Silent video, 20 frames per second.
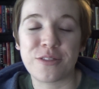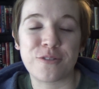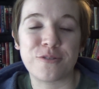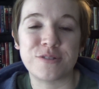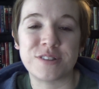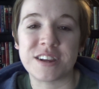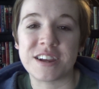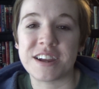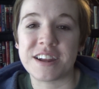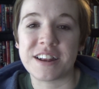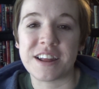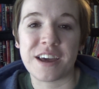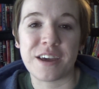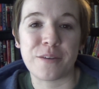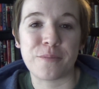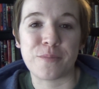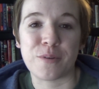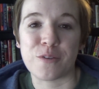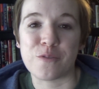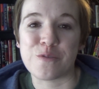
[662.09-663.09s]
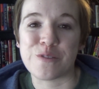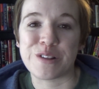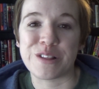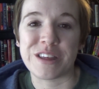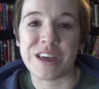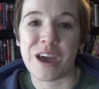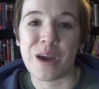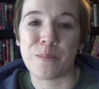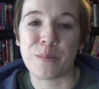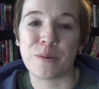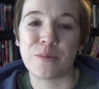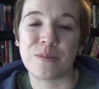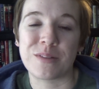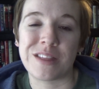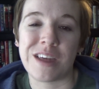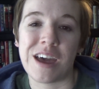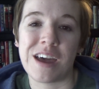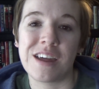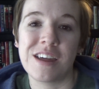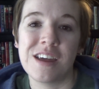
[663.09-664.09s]
13, I am perfectly happy
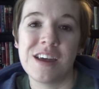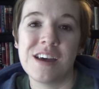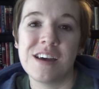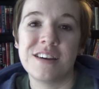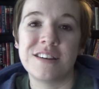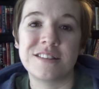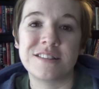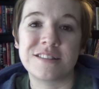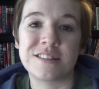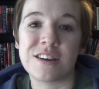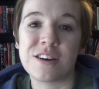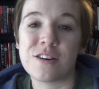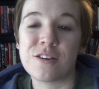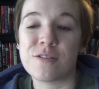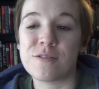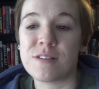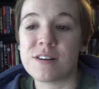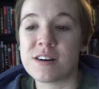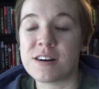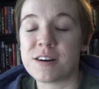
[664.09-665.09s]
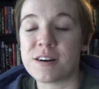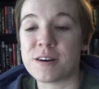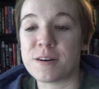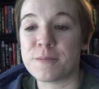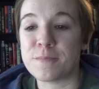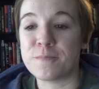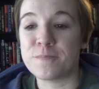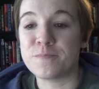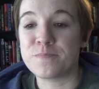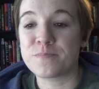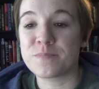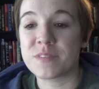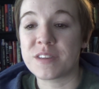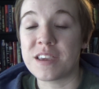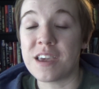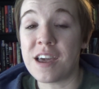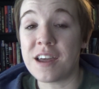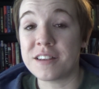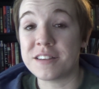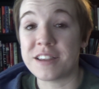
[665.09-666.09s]
with that. So,
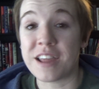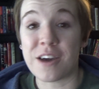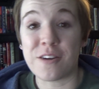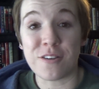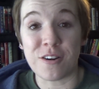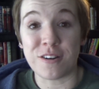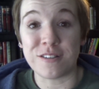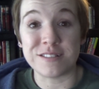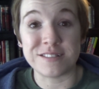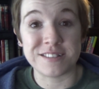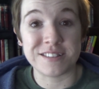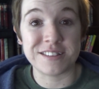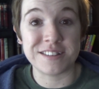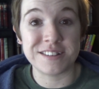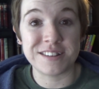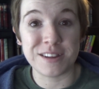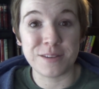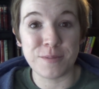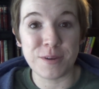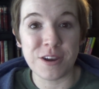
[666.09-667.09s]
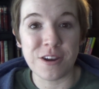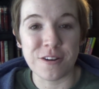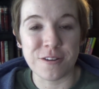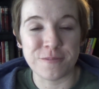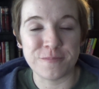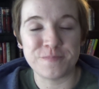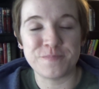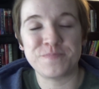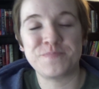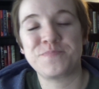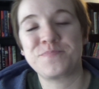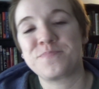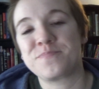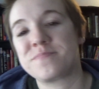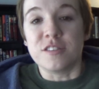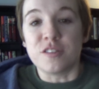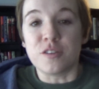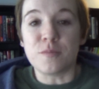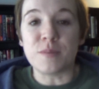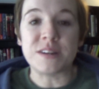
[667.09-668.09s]
yeah, now on to the TBR.
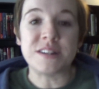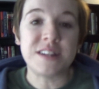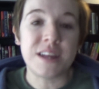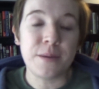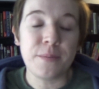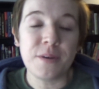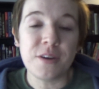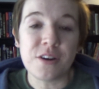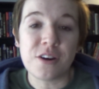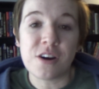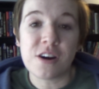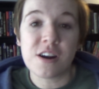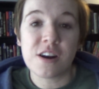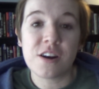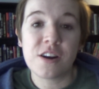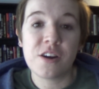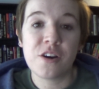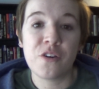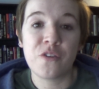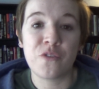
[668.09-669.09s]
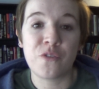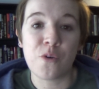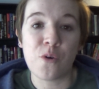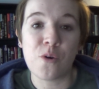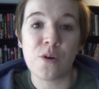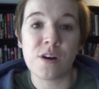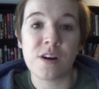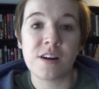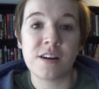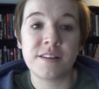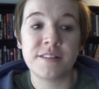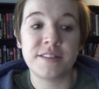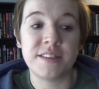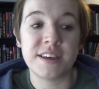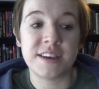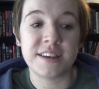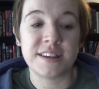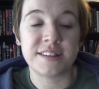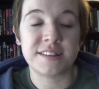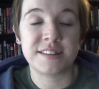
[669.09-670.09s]
So my TBR for
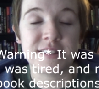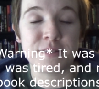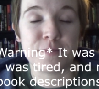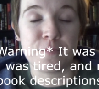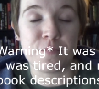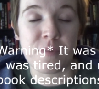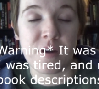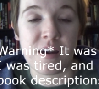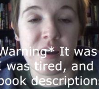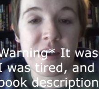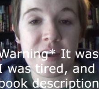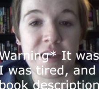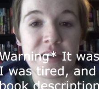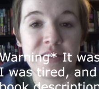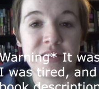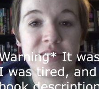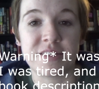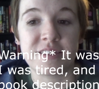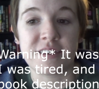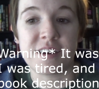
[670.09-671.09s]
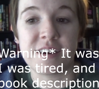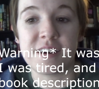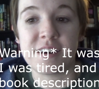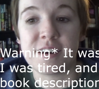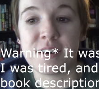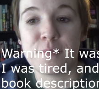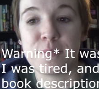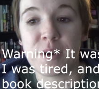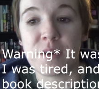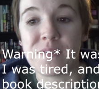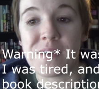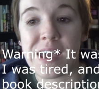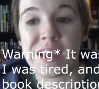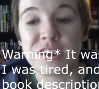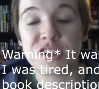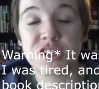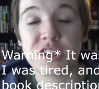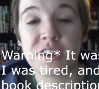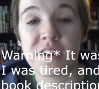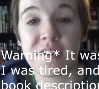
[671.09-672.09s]
this month, I've
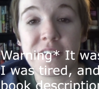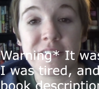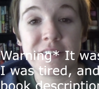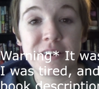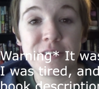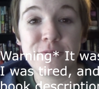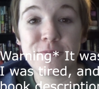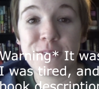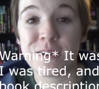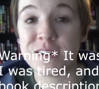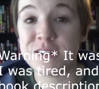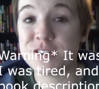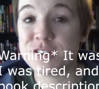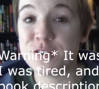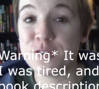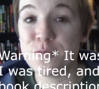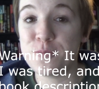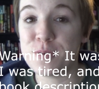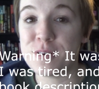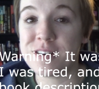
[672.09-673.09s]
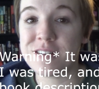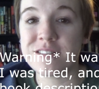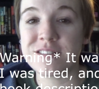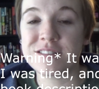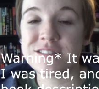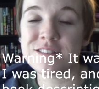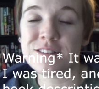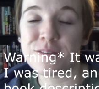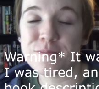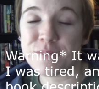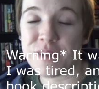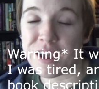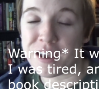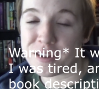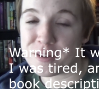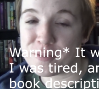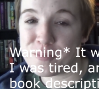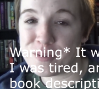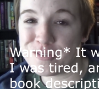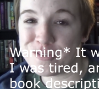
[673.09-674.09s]
actually already read 2 books, so I'm
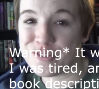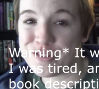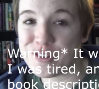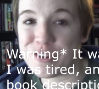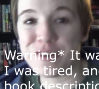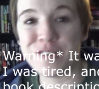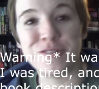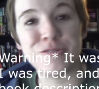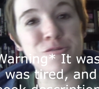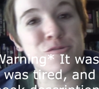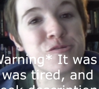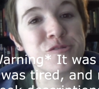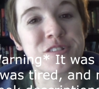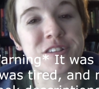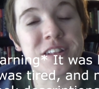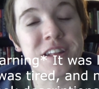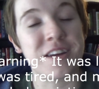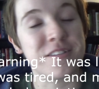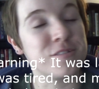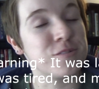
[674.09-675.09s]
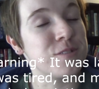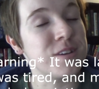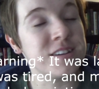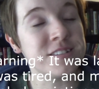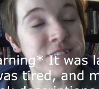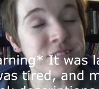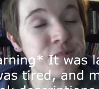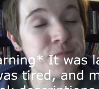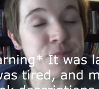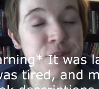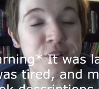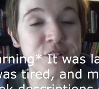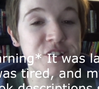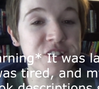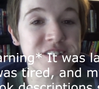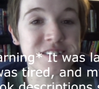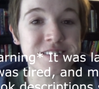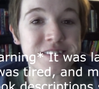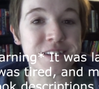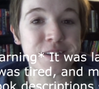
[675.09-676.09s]
not going to mention those. You're just going to have to wait till
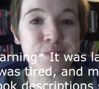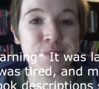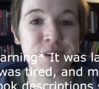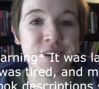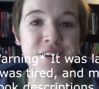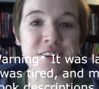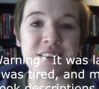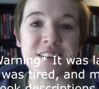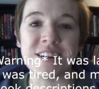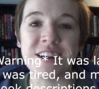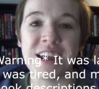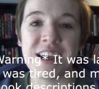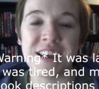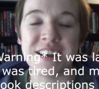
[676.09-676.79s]
March's TBR